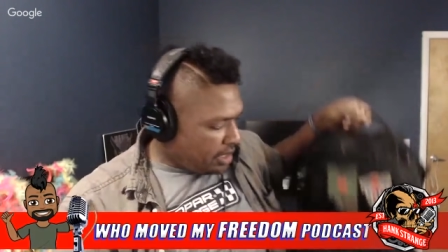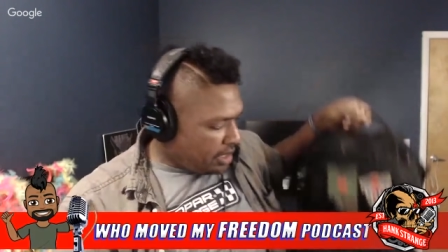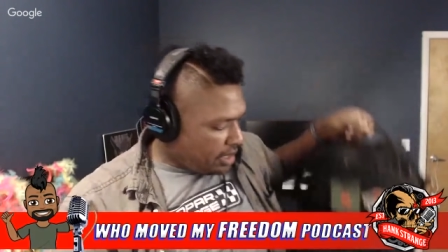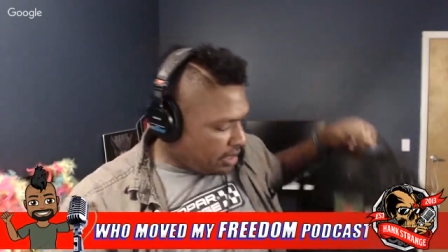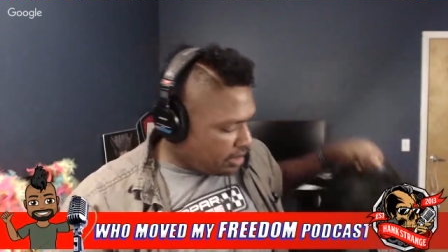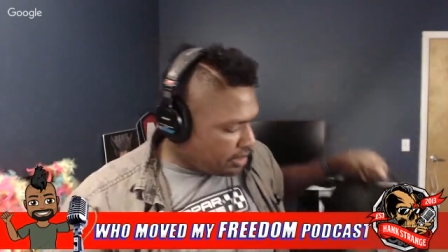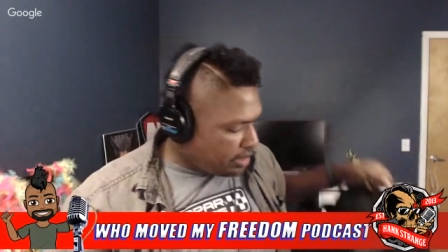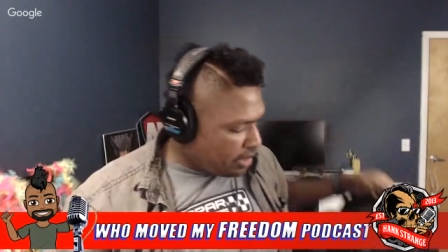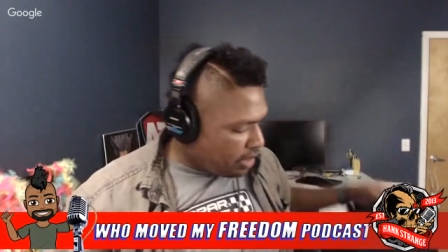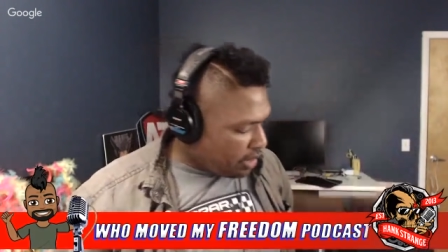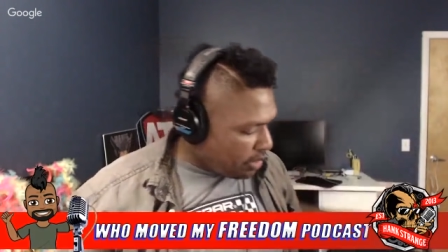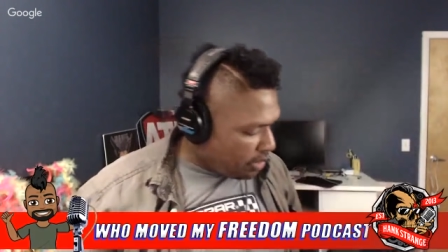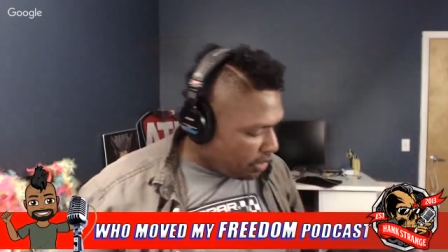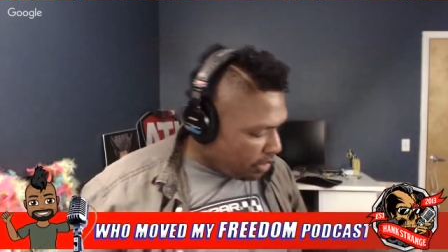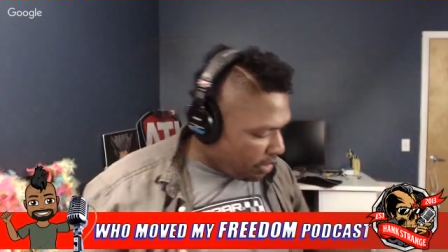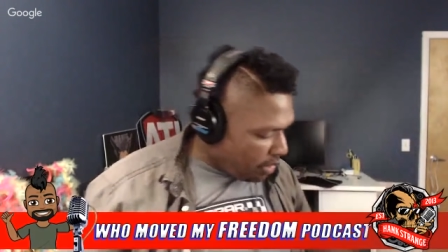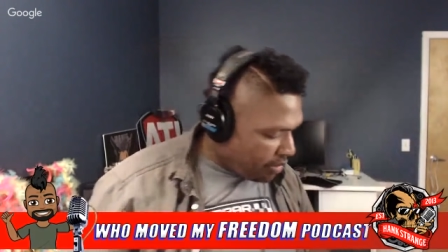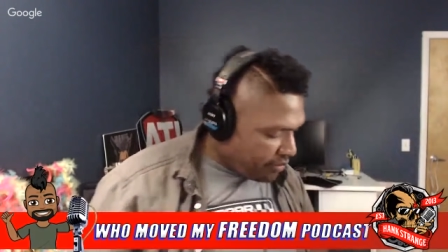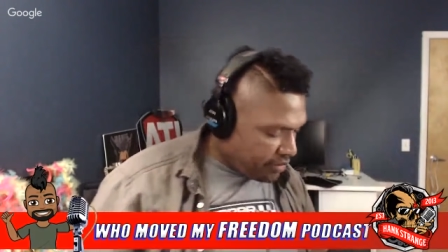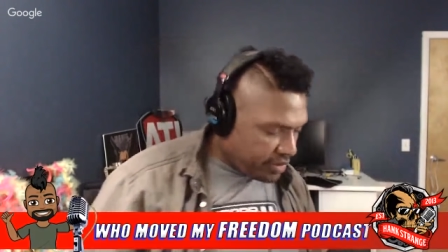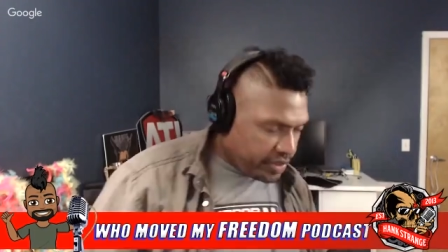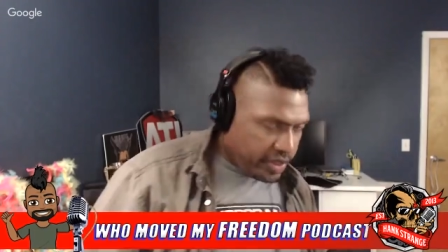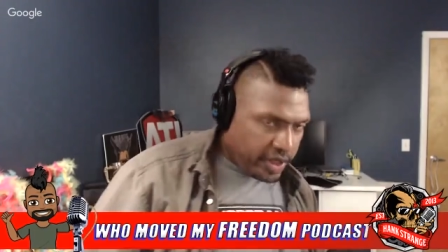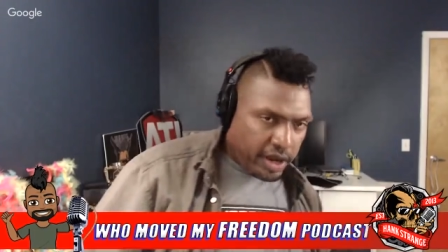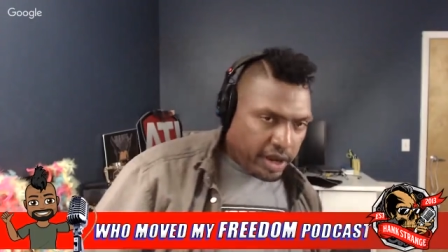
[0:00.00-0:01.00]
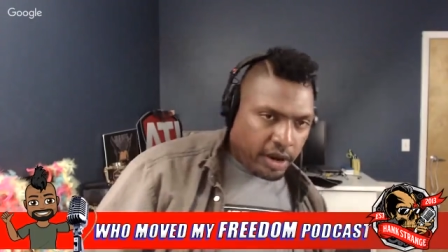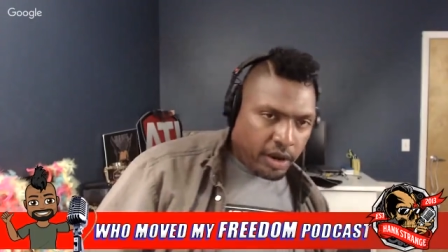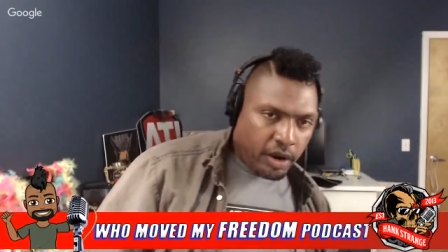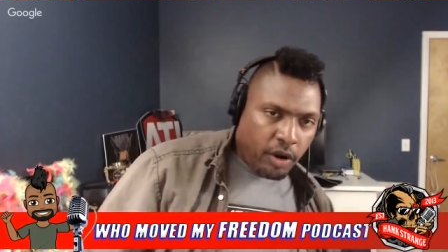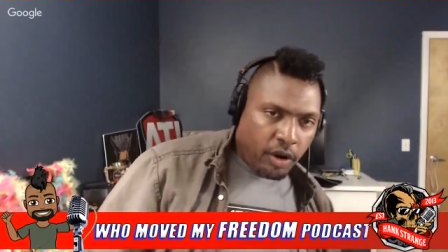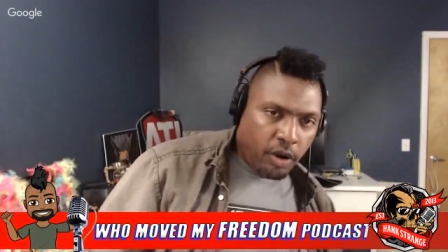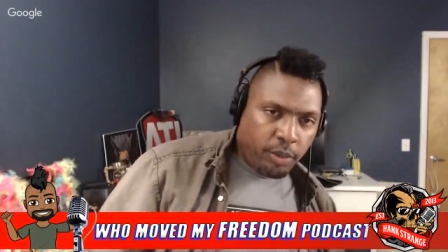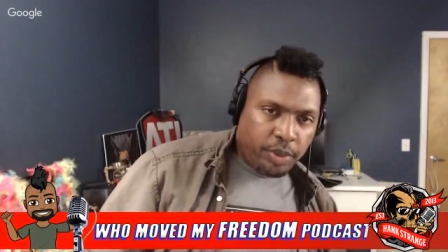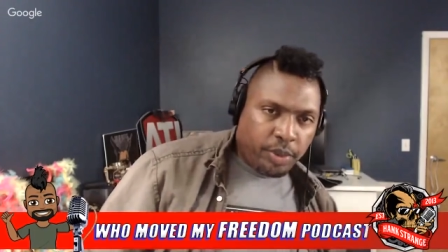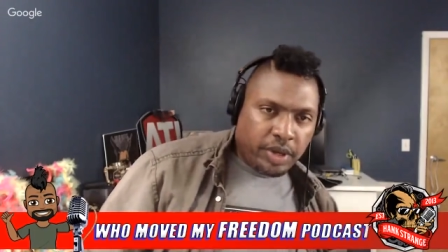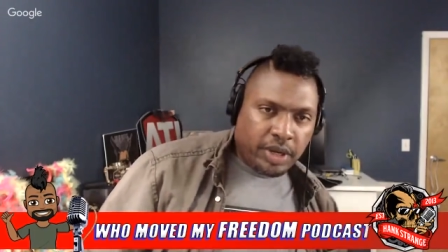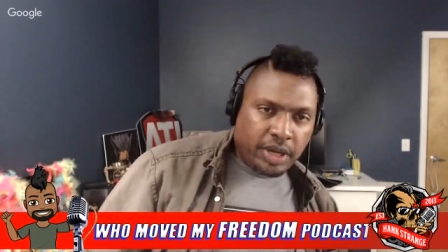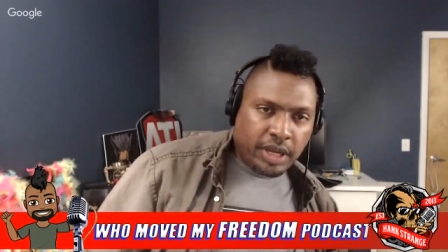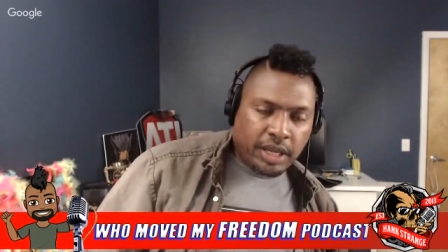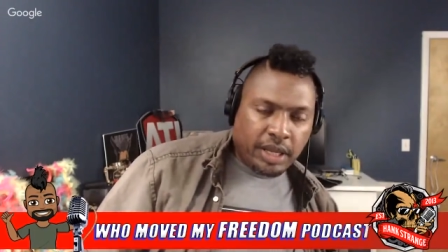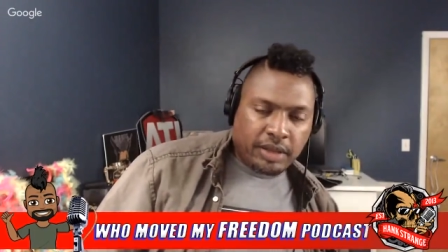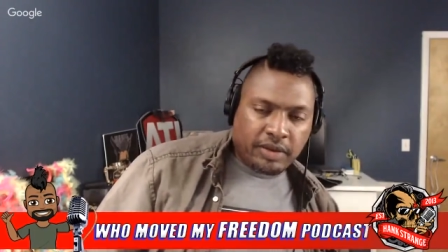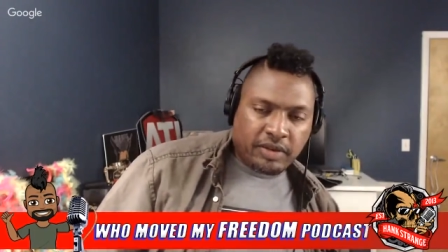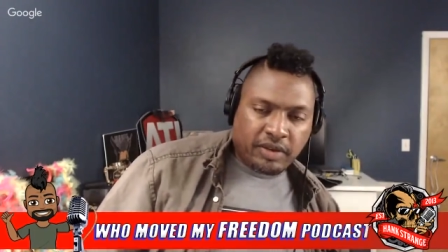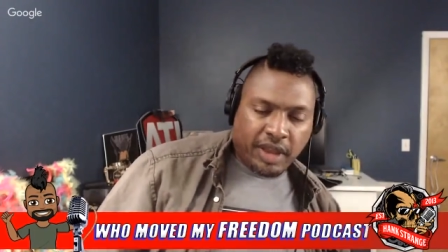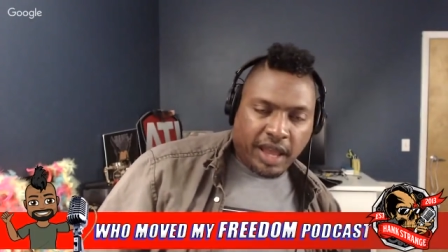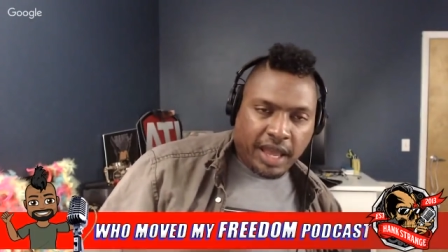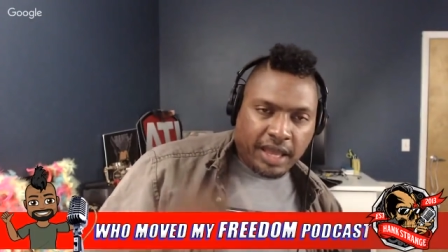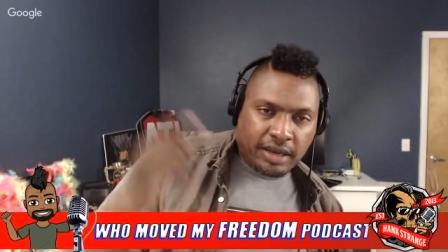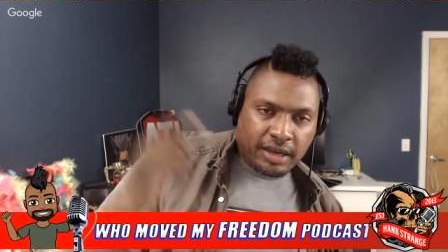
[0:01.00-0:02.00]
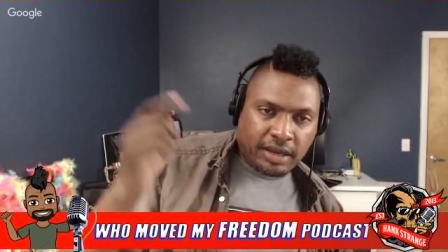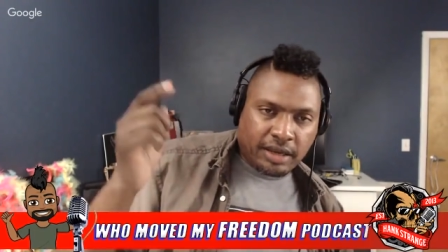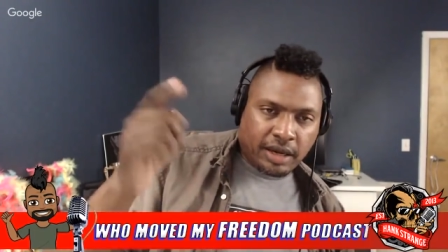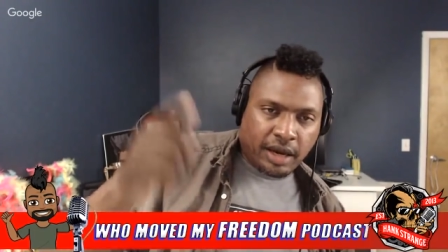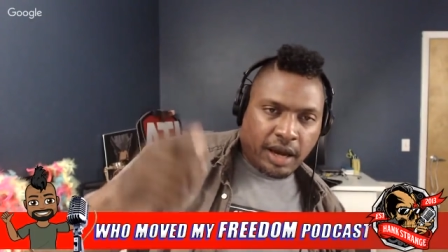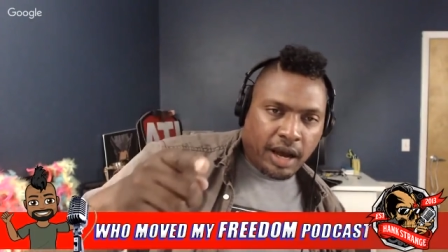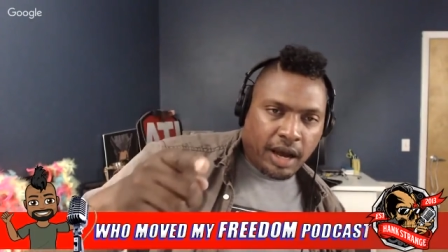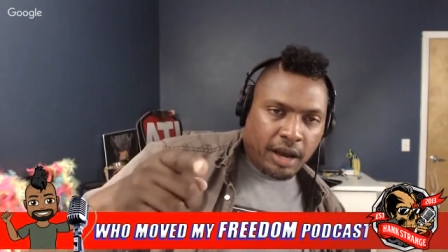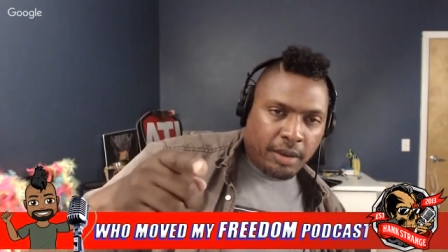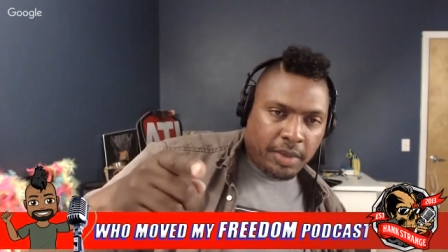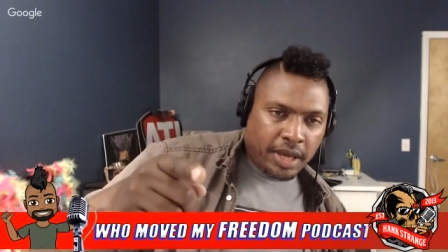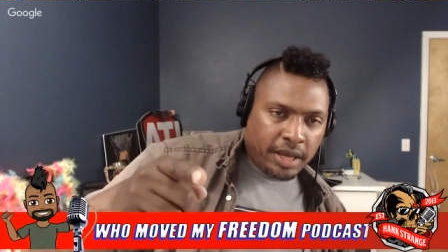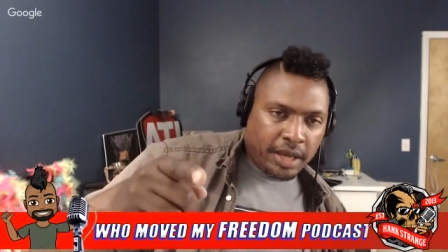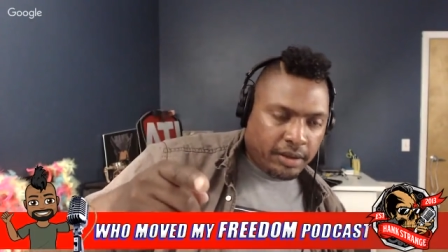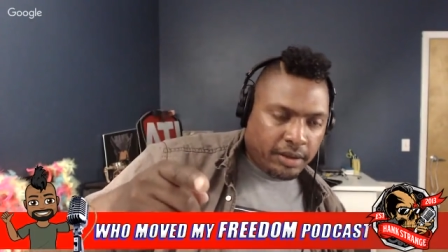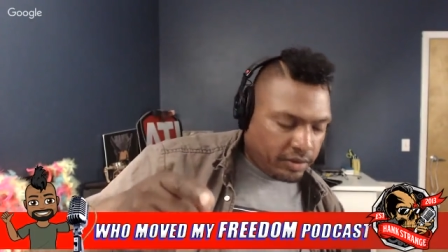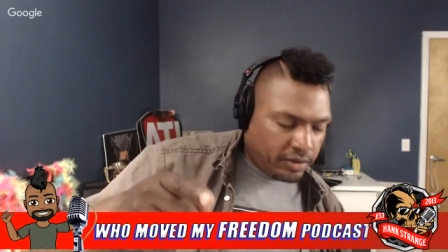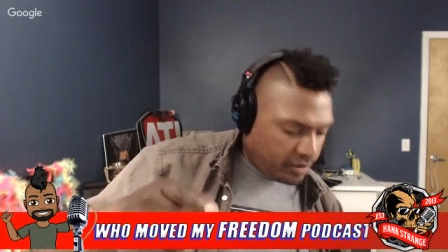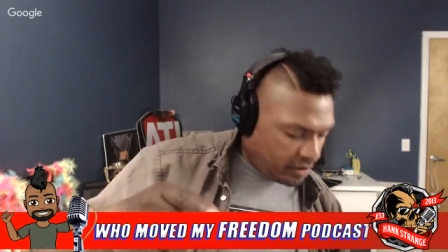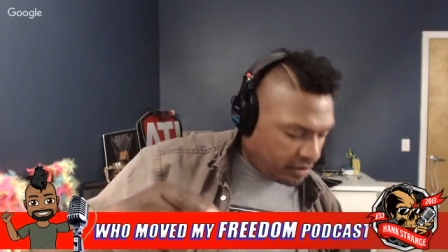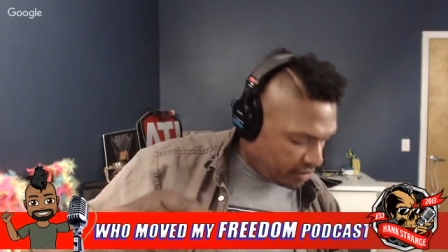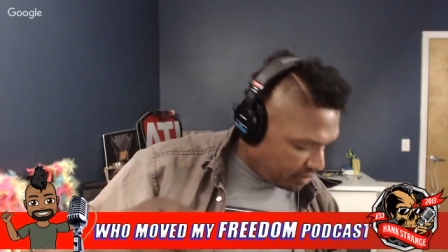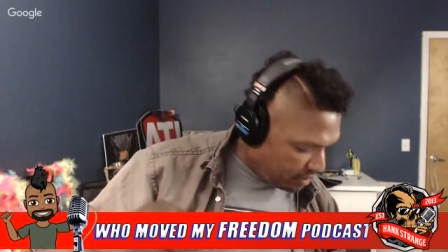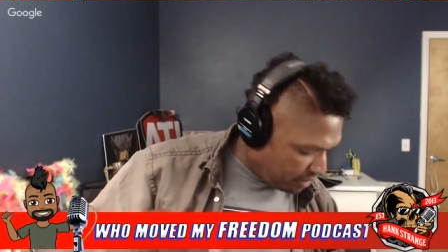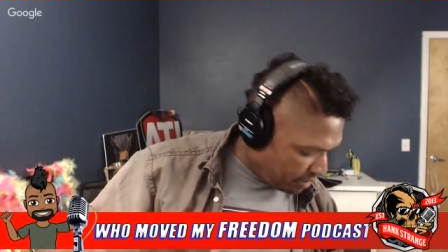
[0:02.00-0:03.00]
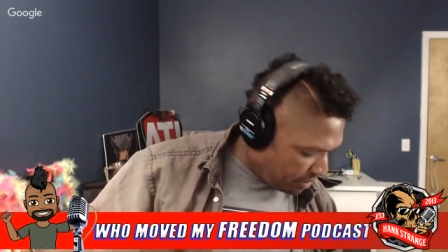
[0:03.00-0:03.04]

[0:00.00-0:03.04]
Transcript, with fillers: Go over there, open it and comment